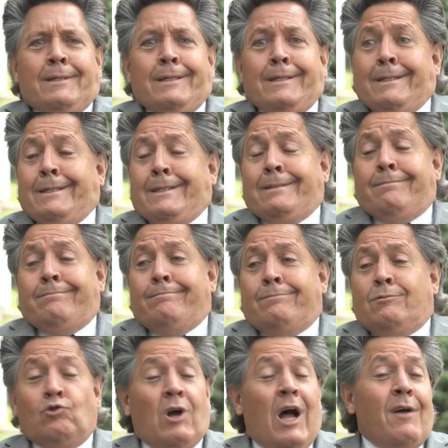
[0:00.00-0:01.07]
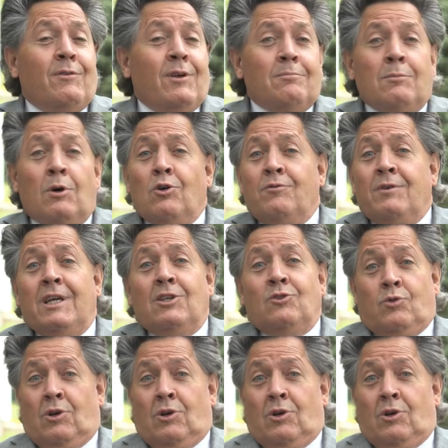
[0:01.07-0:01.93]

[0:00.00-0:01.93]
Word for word: uh, drive-in movies.